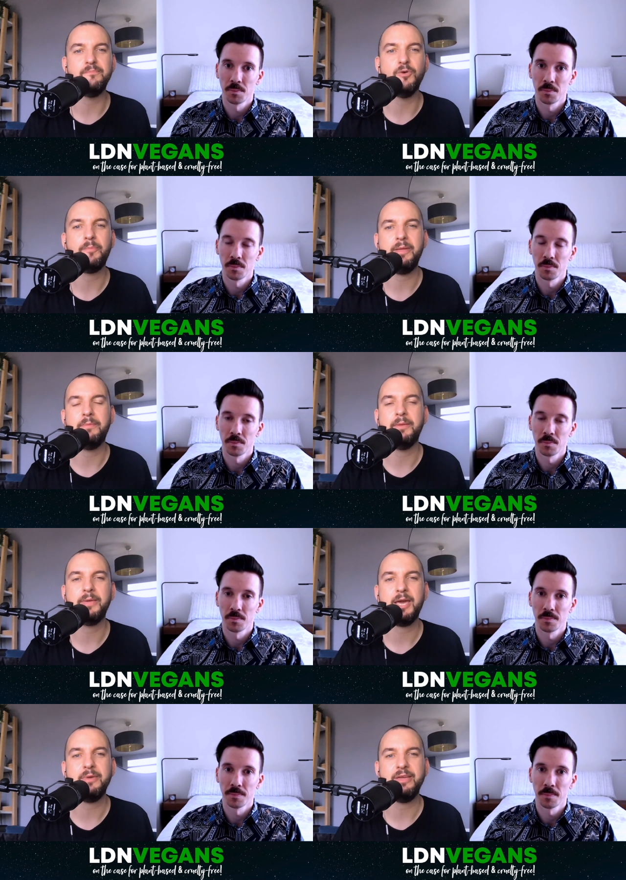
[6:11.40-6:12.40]
Speaker 1: more people are
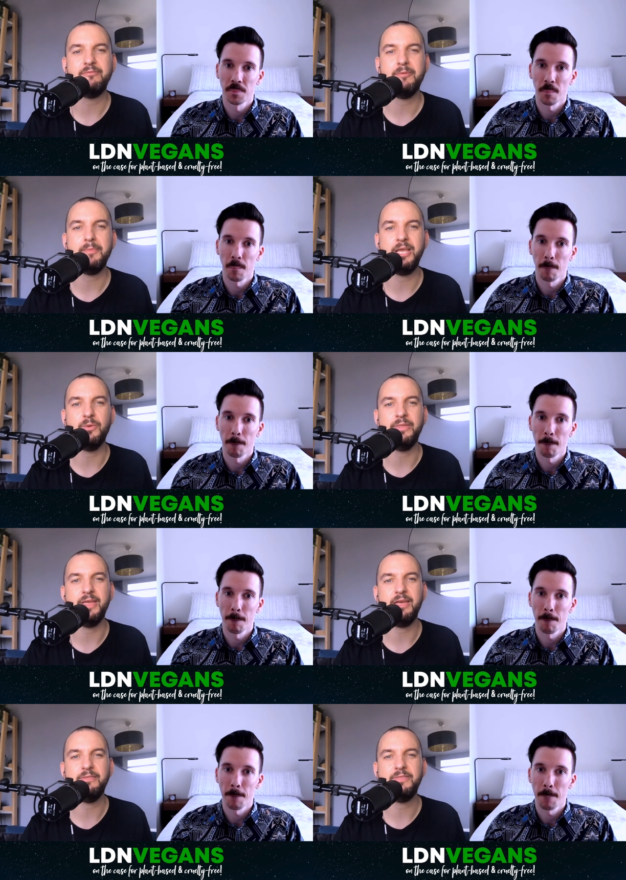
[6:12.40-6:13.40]
becoming familiar with
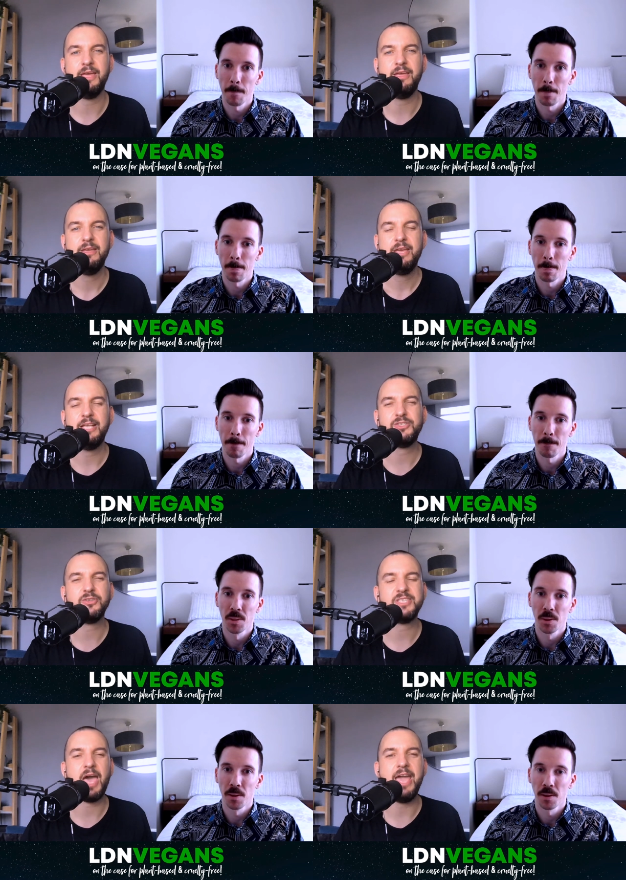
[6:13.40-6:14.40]
it. It's
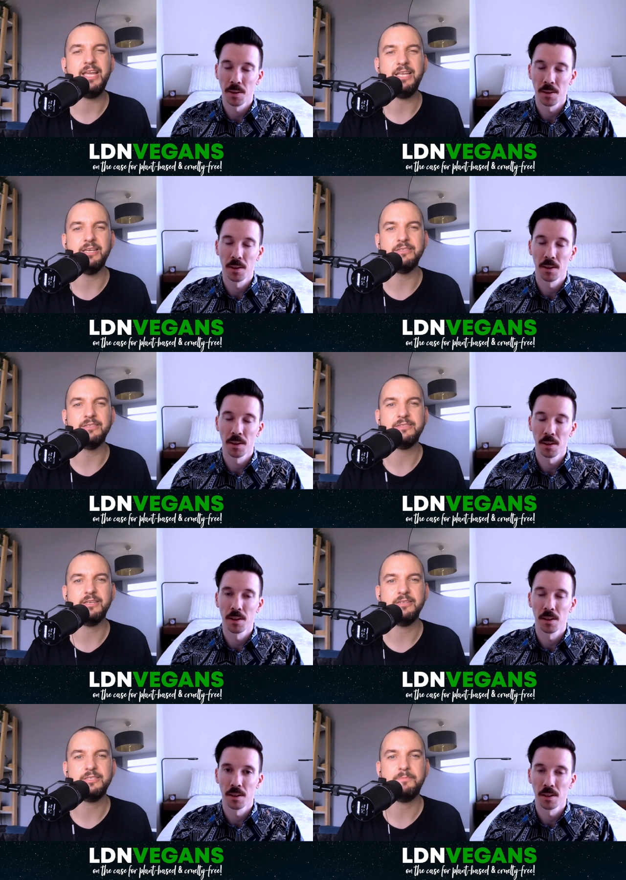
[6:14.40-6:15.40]
not so alien
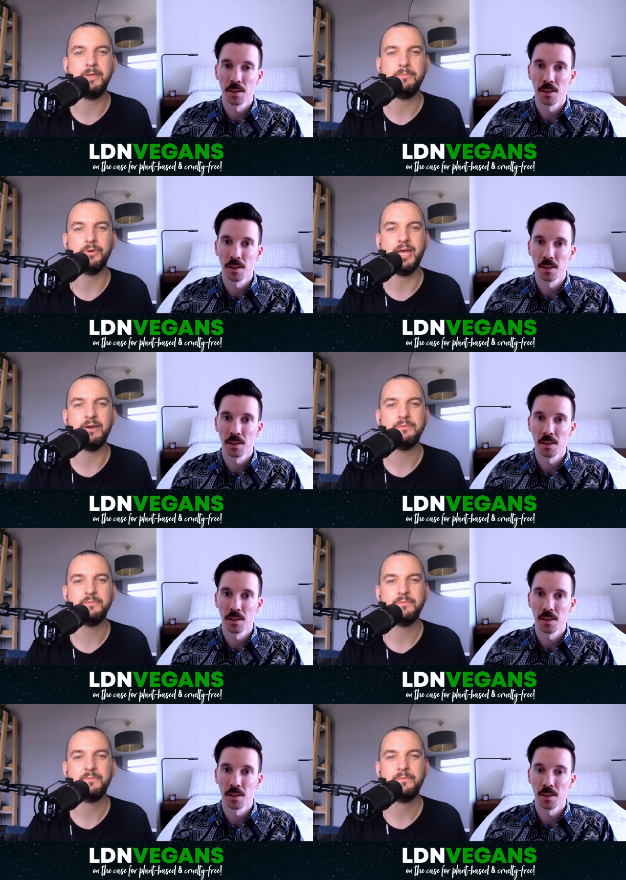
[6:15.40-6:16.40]
to people now.
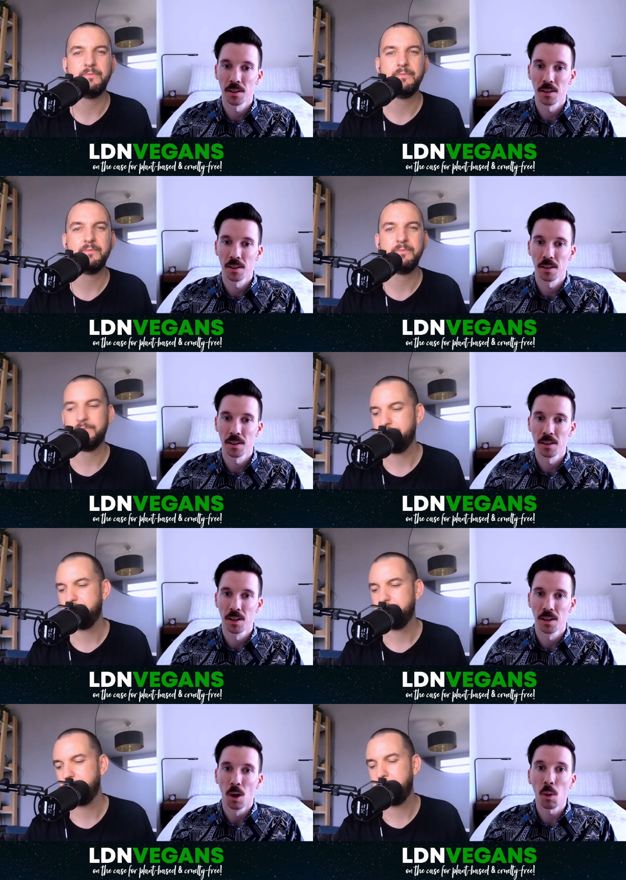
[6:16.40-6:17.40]

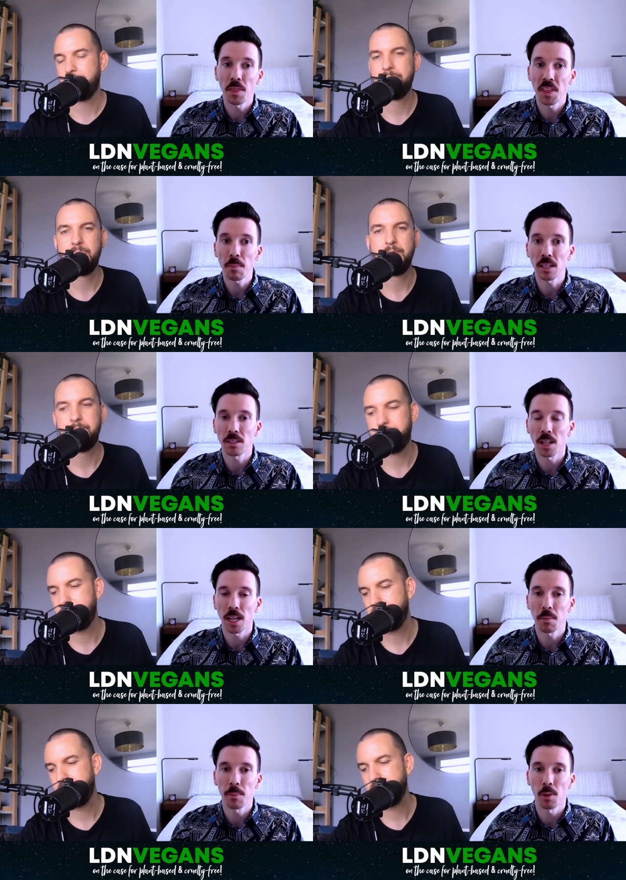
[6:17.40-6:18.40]
Speaker 2: Well, I think because a
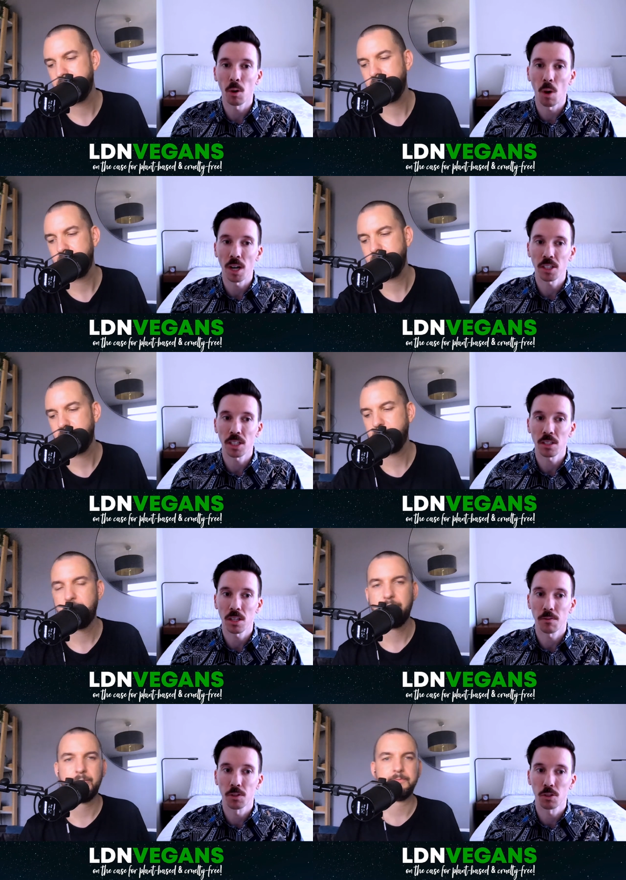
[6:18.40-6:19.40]
lot of people are watching
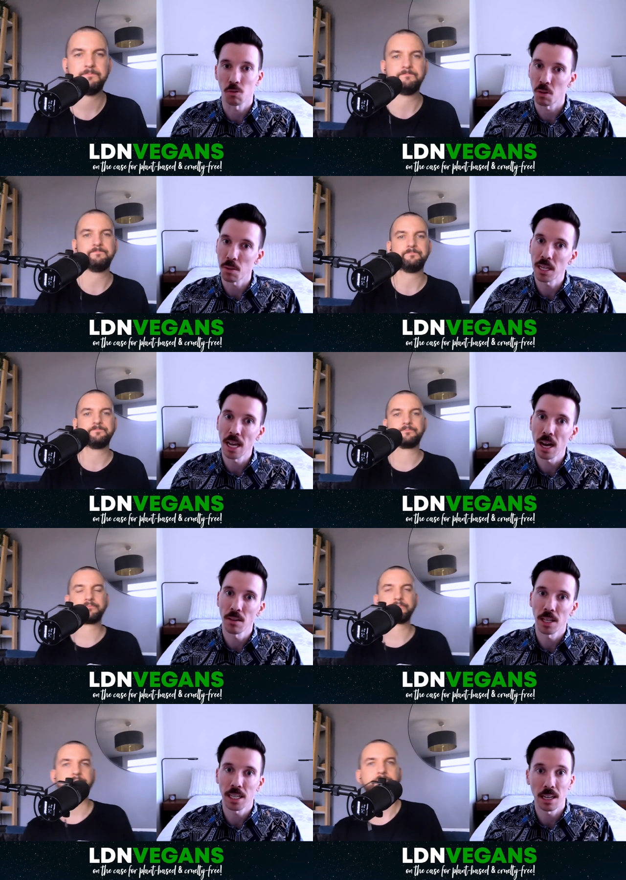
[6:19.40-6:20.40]
stuff streaming now,
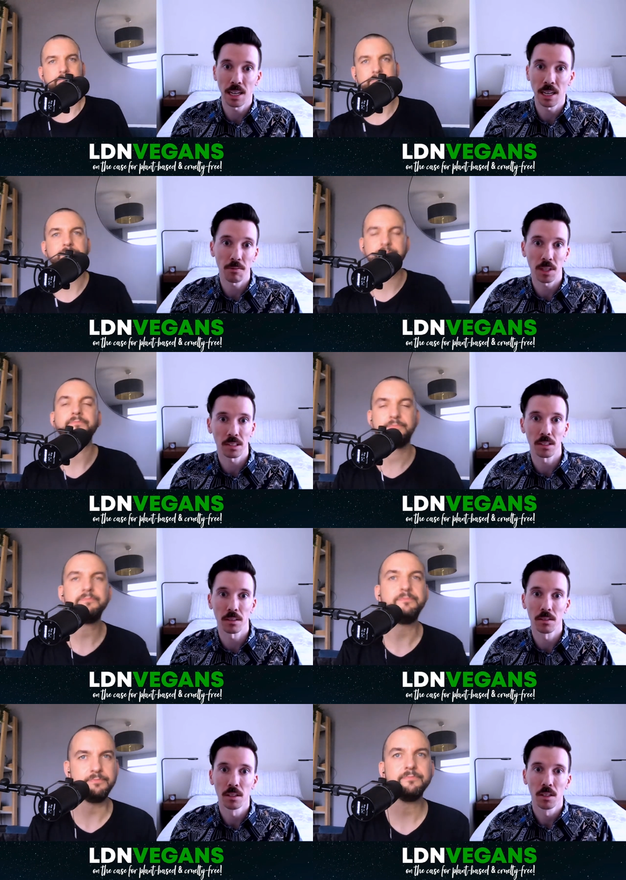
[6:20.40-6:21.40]
like Netflix
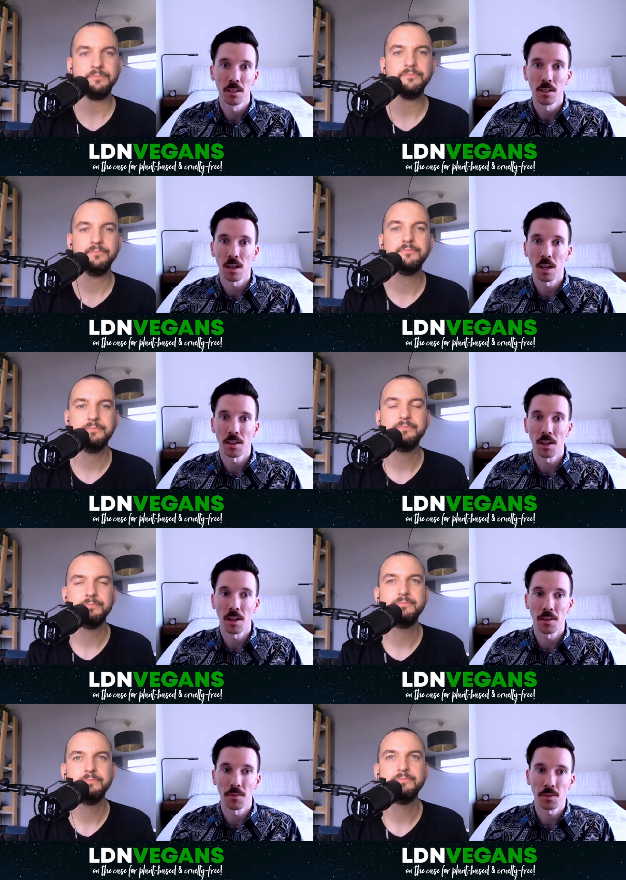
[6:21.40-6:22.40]

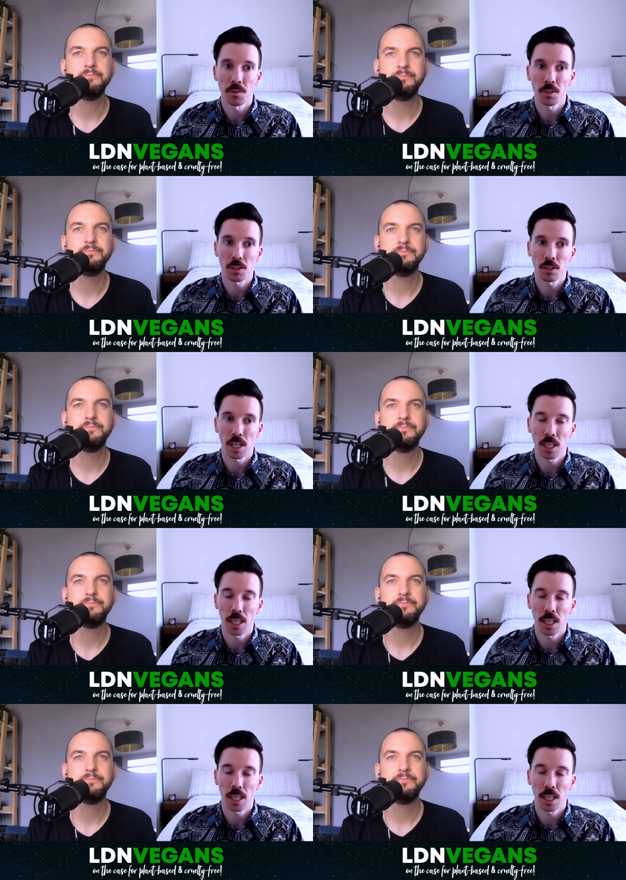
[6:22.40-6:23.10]
and such like